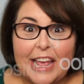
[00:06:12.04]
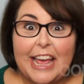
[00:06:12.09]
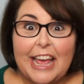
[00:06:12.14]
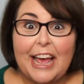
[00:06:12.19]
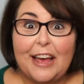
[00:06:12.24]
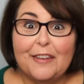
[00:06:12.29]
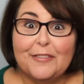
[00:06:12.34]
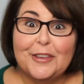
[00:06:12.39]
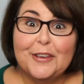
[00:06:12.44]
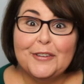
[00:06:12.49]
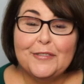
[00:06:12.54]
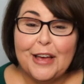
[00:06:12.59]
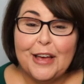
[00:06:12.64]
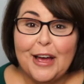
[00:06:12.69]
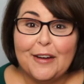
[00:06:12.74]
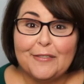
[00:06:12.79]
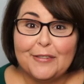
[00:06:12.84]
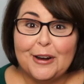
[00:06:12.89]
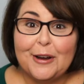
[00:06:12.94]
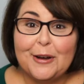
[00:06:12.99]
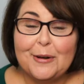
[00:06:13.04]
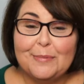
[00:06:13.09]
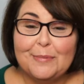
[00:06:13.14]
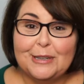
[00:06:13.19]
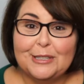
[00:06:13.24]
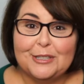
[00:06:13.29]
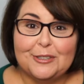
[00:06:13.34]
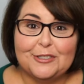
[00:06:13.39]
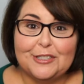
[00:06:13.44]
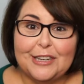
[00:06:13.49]
If you've ever
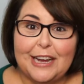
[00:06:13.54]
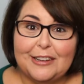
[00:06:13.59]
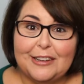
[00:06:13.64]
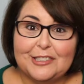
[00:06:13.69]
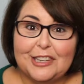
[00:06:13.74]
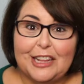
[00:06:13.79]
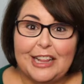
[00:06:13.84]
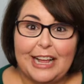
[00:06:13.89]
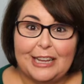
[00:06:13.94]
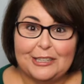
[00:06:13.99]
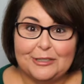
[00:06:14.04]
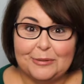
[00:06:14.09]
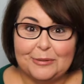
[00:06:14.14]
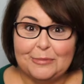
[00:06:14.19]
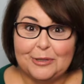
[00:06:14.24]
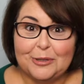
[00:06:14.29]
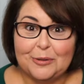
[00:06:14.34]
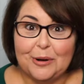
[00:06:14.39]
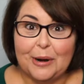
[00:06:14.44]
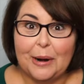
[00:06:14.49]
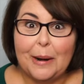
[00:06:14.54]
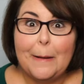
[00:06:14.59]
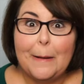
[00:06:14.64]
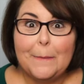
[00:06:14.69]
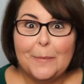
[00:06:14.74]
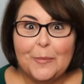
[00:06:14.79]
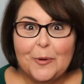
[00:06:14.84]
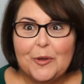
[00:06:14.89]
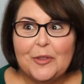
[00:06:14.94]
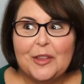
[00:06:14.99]
opened your child's classroom door,
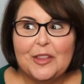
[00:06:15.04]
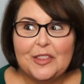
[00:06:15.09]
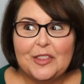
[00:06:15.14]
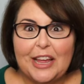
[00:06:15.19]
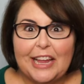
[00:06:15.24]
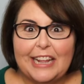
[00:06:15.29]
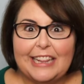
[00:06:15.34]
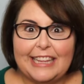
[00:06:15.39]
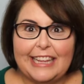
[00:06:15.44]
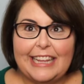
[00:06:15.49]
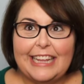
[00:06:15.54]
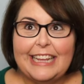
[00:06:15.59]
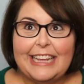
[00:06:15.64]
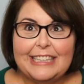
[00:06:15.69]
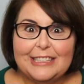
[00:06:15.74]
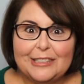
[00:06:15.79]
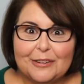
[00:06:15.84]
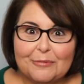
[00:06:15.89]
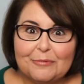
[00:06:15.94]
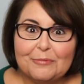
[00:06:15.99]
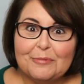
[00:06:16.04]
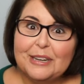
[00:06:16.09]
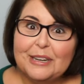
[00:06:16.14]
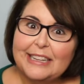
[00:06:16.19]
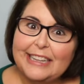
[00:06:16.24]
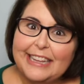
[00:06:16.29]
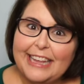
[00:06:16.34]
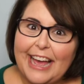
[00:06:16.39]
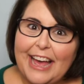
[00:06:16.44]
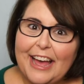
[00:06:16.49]
more than likely, it's a
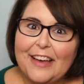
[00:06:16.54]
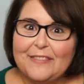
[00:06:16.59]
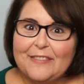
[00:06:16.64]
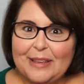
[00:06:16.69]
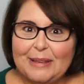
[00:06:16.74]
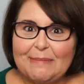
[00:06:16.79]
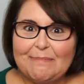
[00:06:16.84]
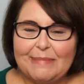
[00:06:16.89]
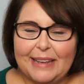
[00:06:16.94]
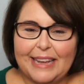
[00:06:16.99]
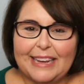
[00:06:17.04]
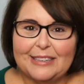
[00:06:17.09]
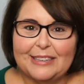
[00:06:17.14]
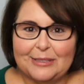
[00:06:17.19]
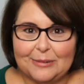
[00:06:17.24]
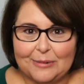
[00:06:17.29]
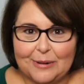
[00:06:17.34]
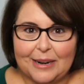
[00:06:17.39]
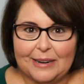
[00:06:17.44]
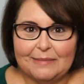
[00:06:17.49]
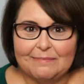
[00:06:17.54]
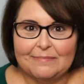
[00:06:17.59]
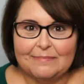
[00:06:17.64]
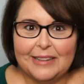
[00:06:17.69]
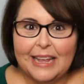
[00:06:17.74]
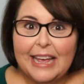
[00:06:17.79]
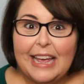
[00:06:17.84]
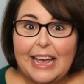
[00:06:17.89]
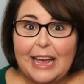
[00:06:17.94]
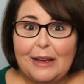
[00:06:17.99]
really heavy, big door.
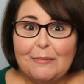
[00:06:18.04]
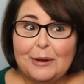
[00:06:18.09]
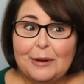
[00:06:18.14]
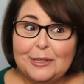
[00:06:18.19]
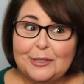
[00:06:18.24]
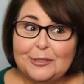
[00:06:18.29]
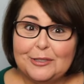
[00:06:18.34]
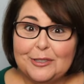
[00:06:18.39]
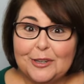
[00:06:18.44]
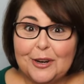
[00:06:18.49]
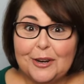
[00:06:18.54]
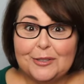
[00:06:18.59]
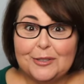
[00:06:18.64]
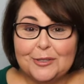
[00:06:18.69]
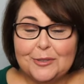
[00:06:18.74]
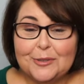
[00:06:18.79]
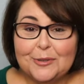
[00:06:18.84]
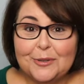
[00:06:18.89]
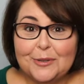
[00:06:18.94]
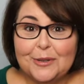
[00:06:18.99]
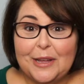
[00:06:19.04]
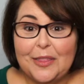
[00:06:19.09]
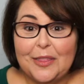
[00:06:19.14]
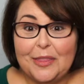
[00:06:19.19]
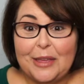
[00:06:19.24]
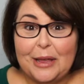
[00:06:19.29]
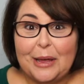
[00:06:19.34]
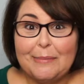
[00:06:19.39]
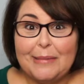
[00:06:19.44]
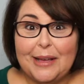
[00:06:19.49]
And when you start school and
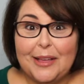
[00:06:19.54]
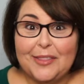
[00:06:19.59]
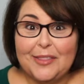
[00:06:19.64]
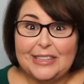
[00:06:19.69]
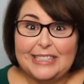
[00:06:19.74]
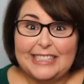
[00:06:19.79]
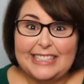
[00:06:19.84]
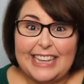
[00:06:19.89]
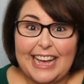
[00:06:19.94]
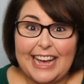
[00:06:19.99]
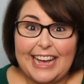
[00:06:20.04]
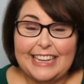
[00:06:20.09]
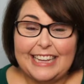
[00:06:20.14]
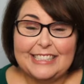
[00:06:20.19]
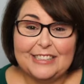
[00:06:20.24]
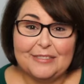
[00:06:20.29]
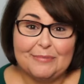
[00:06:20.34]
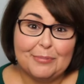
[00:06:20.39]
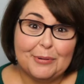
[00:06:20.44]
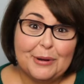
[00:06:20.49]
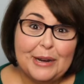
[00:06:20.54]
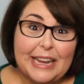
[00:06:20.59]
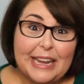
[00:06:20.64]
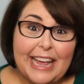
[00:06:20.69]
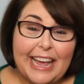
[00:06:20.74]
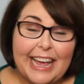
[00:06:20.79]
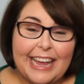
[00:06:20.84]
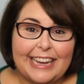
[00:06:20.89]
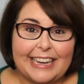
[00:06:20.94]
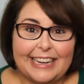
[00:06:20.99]
think about the size of
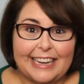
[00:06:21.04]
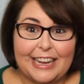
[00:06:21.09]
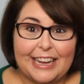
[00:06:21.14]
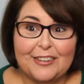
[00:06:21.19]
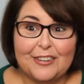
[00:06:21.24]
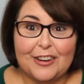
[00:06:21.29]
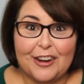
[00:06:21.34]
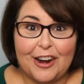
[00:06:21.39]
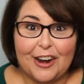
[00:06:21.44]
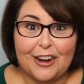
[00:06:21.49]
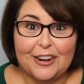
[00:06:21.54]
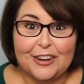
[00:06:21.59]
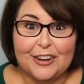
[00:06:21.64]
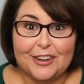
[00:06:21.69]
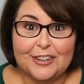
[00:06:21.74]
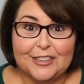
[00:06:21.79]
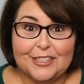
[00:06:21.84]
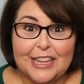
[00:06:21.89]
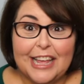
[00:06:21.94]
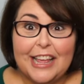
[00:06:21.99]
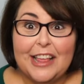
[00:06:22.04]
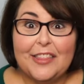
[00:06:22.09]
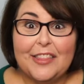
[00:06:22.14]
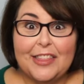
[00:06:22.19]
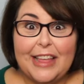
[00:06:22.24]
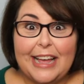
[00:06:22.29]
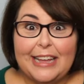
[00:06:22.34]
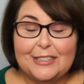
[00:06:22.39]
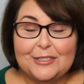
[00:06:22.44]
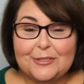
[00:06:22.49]
pre-K and kindergartners,
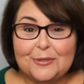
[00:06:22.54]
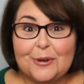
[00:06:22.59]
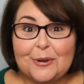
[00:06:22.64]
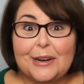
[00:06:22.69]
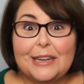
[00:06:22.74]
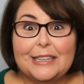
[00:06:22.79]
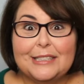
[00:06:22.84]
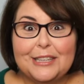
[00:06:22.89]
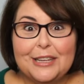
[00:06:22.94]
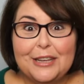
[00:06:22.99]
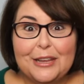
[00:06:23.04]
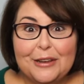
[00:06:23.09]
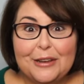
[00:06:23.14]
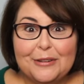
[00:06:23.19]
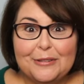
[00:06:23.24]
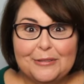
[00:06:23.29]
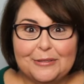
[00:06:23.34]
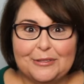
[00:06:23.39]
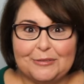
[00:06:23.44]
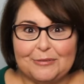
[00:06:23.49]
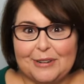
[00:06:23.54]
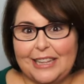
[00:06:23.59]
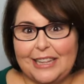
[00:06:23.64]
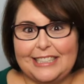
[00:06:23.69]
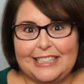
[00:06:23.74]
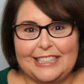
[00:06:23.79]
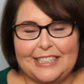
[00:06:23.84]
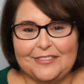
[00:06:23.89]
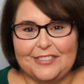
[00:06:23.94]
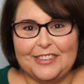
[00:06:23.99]
that door is huge
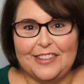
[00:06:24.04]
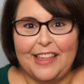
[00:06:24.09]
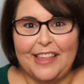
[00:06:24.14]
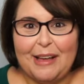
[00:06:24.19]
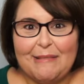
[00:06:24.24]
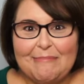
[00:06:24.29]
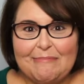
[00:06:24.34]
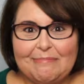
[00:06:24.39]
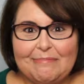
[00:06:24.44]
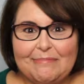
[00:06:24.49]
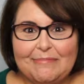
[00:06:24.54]
relative to them.